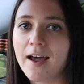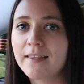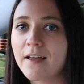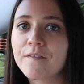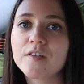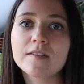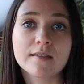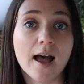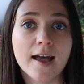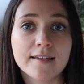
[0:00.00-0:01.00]
I love the
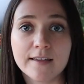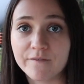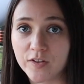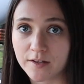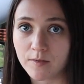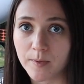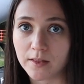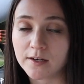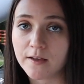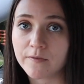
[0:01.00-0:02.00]
size and
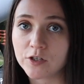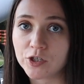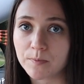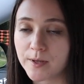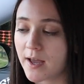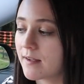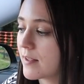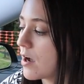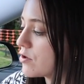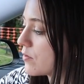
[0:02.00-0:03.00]
flexibility of the GPS,
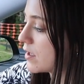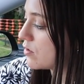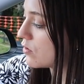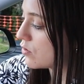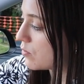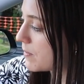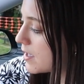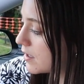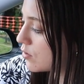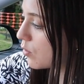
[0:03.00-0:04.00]
how you can zoom
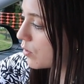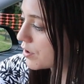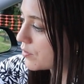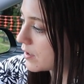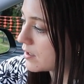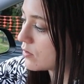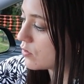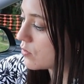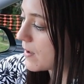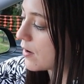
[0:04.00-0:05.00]
in or you can
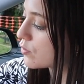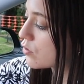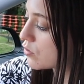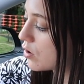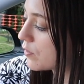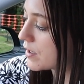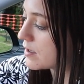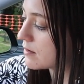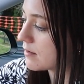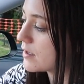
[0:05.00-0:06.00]
zoom out so
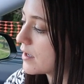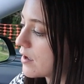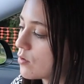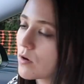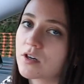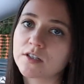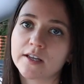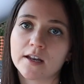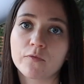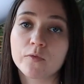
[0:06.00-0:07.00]
easily in order to
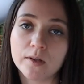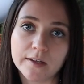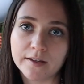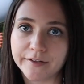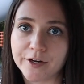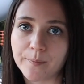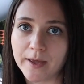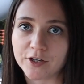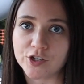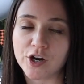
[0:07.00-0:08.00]
get a really clear
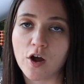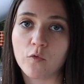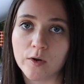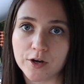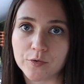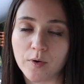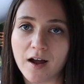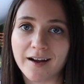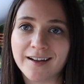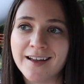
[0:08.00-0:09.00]
picture of where you
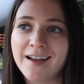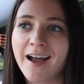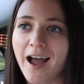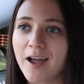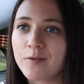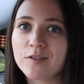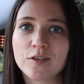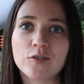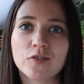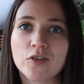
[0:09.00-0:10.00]
are. I was
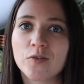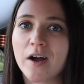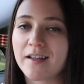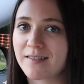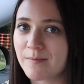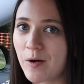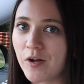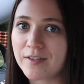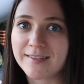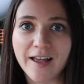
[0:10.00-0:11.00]
used to a
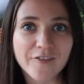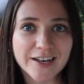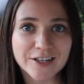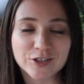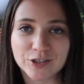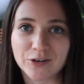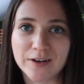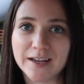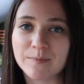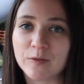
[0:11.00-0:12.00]
small 7-inch
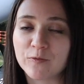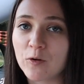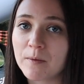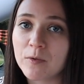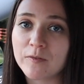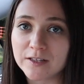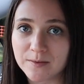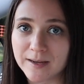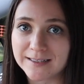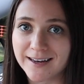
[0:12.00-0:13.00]
screen before moving to
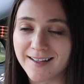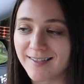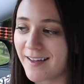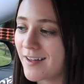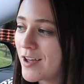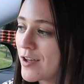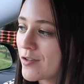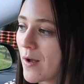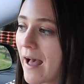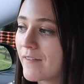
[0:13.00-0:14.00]
my Tesla,
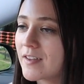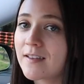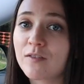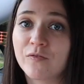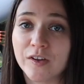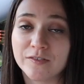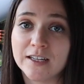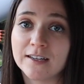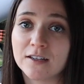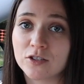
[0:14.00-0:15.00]
so having this
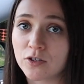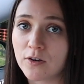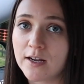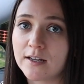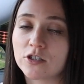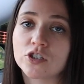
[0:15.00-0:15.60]
15-inch screen is